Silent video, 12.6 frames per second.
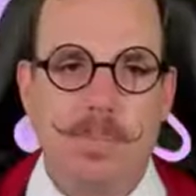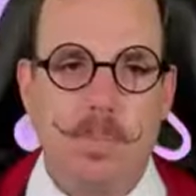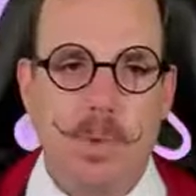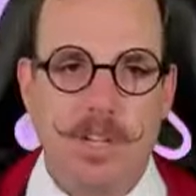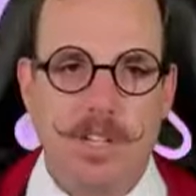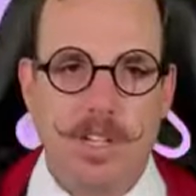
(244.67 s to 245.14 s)

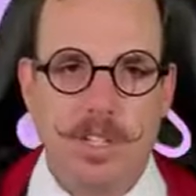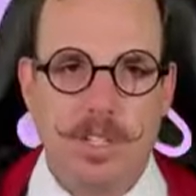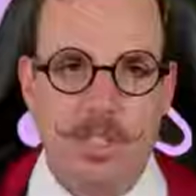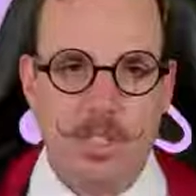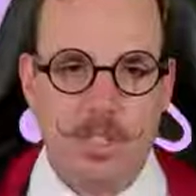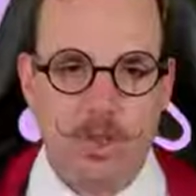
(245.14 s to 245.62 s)
one
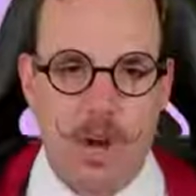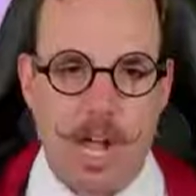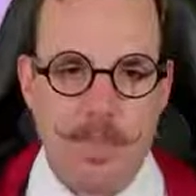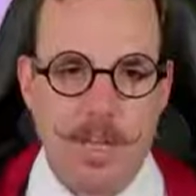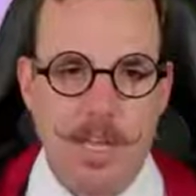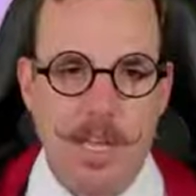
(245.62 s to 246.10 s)
to
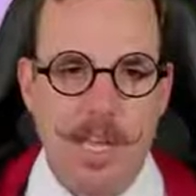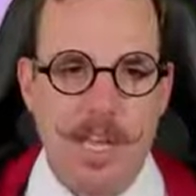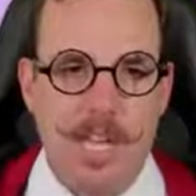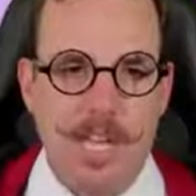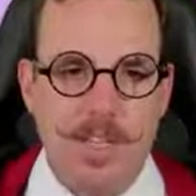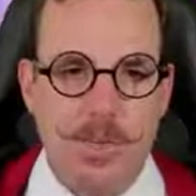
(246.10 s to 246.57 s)
describe,
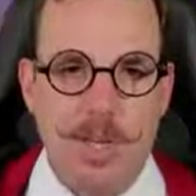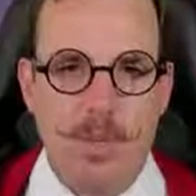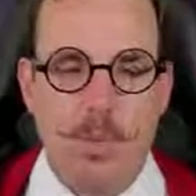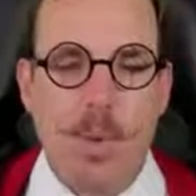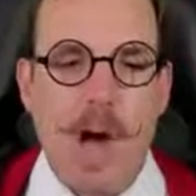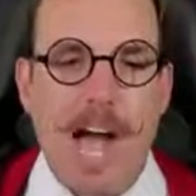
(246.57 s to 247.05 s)
is
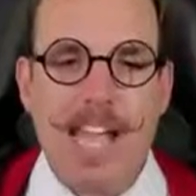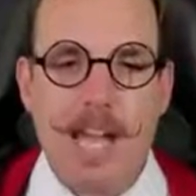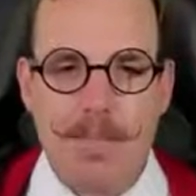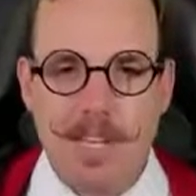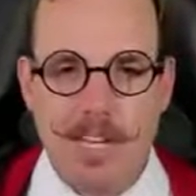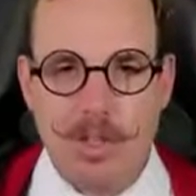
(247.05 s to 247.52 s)
why
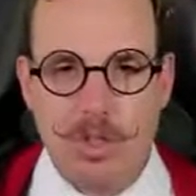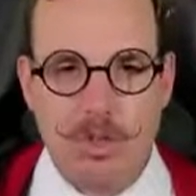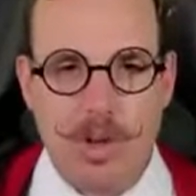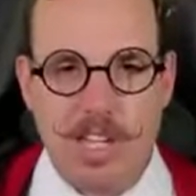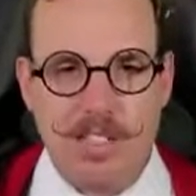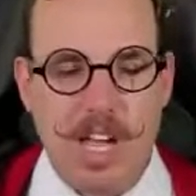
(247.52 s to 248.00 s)
I'm getting those
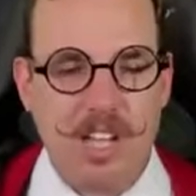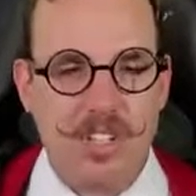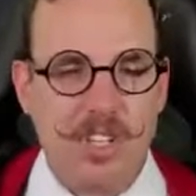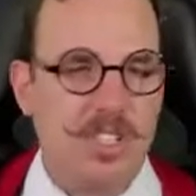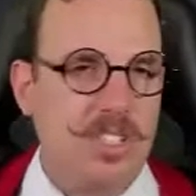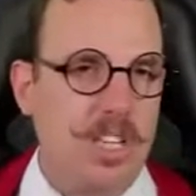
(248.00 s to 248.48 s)
traits, not
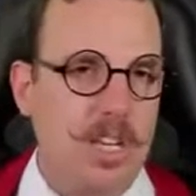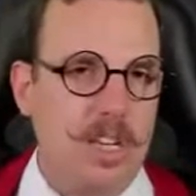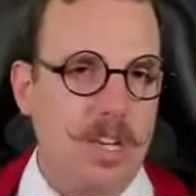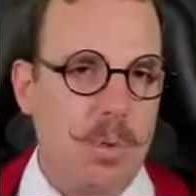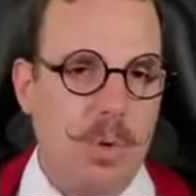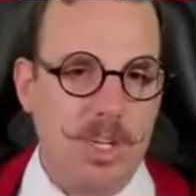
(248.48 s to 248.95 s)
just
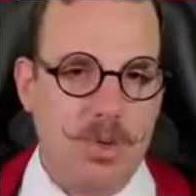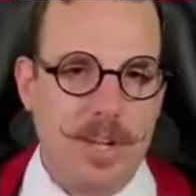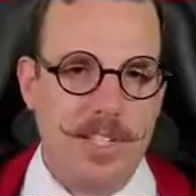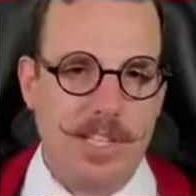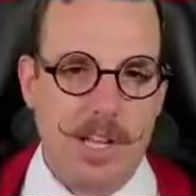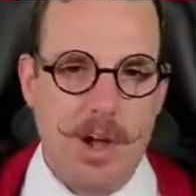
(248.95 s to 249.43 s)
what
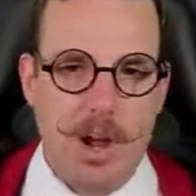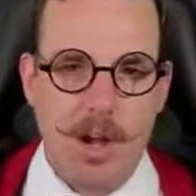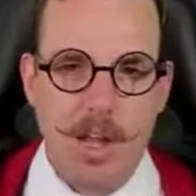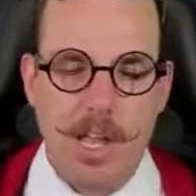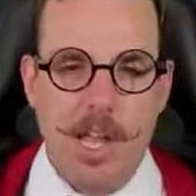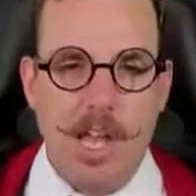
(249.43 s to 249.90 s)
traits they are.
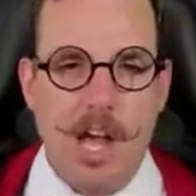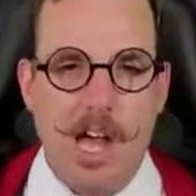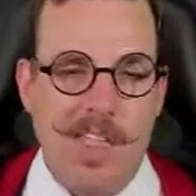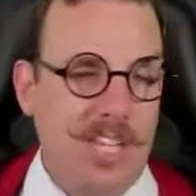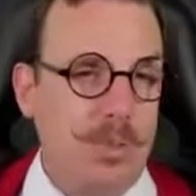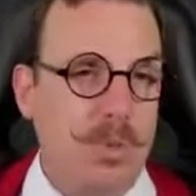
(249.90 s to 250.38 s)

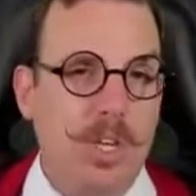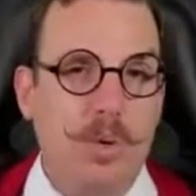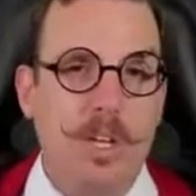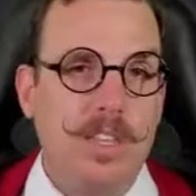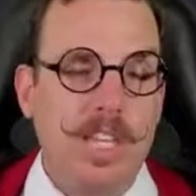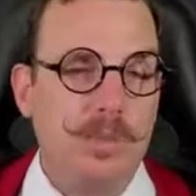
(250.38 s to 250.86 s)
That's really
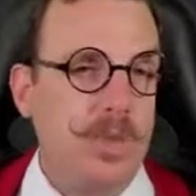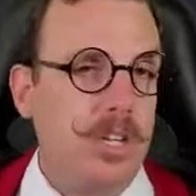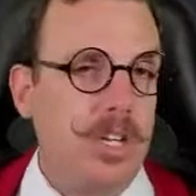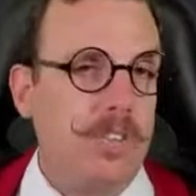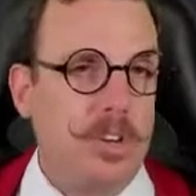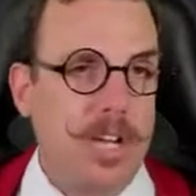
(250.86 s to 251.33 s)
quick. That's really
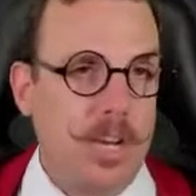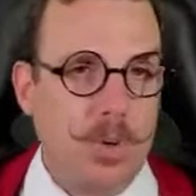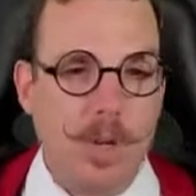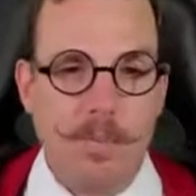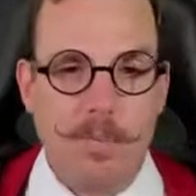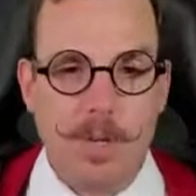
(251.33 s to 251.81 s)
good for like
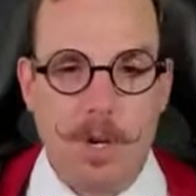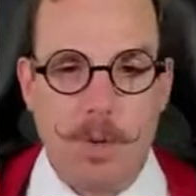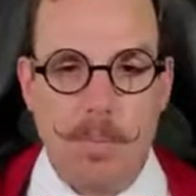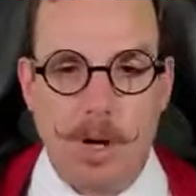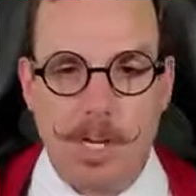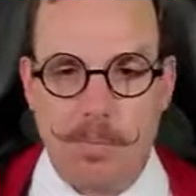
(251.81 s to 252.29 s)
quick
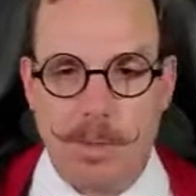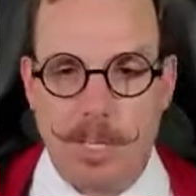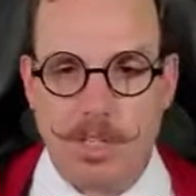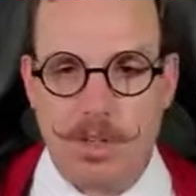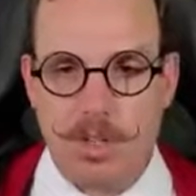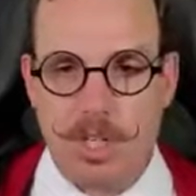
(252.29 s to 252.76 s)

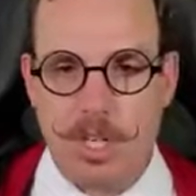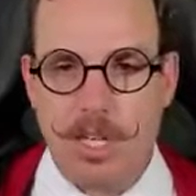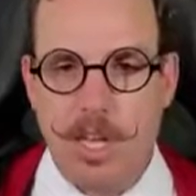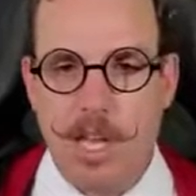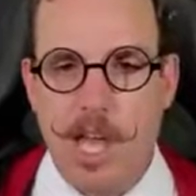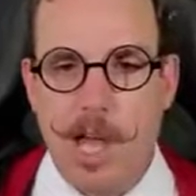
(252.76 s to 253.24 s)
marketplace searching.
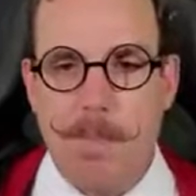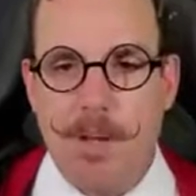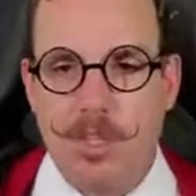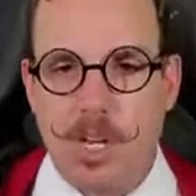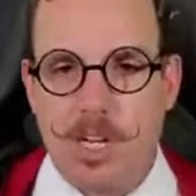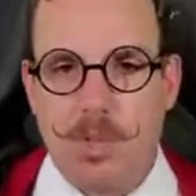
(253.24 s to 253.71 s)

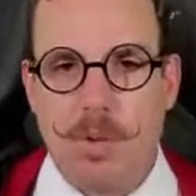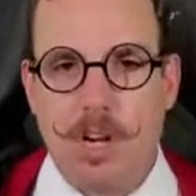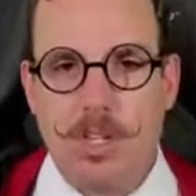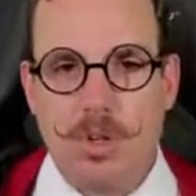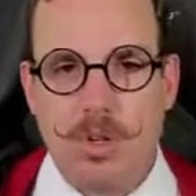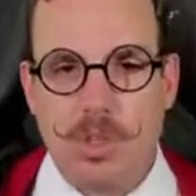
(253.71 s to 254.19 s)
But so I just want
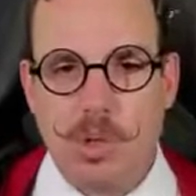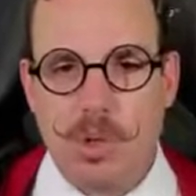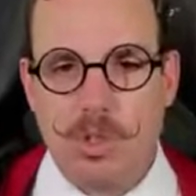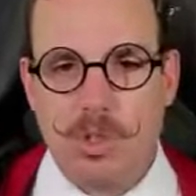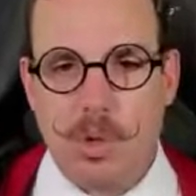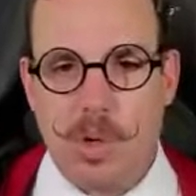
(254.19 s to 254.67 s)
to
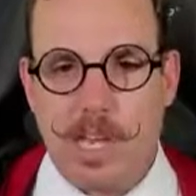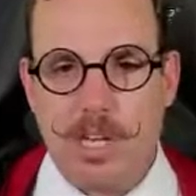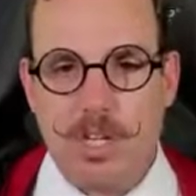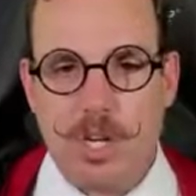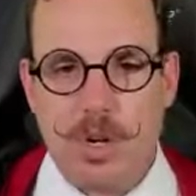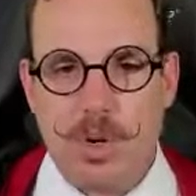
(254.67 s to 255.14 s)
show. So in
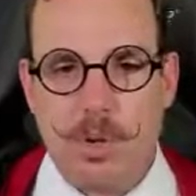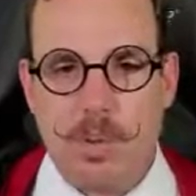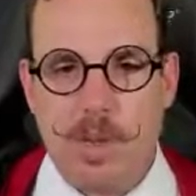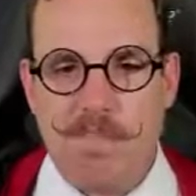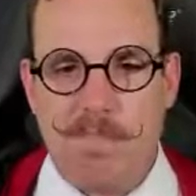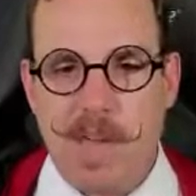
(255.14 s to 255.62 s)
general,
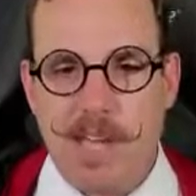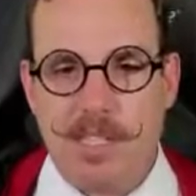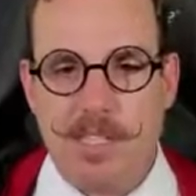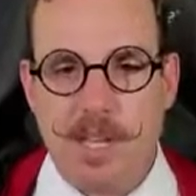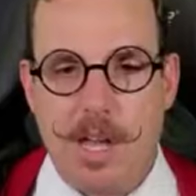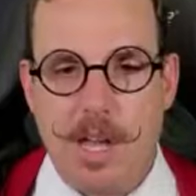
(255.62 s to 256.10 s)
we've
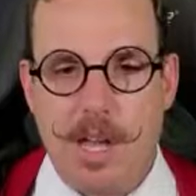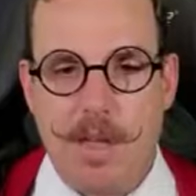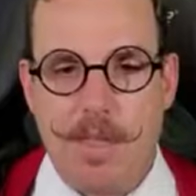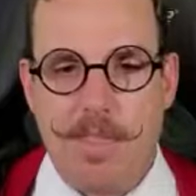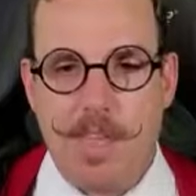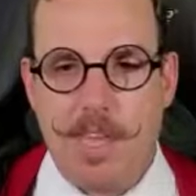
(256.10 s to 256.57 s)
picked
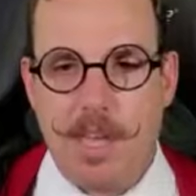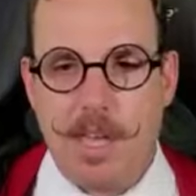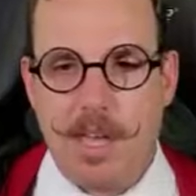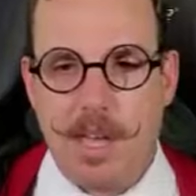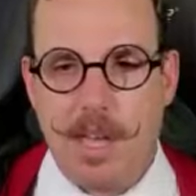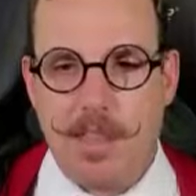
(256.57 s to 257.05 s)

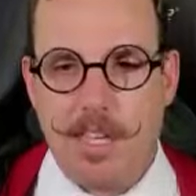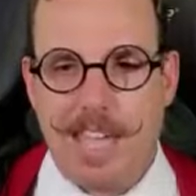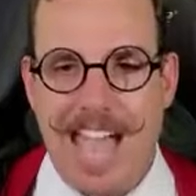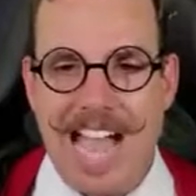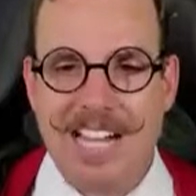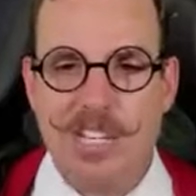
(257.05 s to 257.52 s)
the
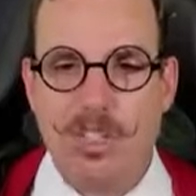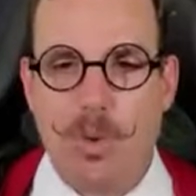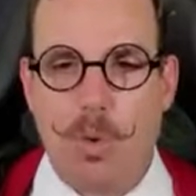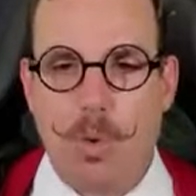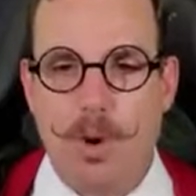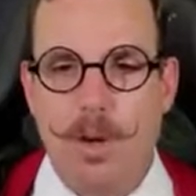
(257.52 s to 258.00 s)
cactus
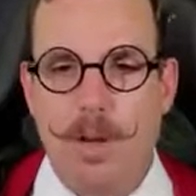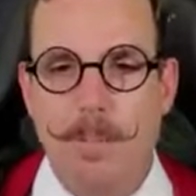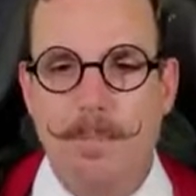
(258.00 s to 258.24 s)
horn.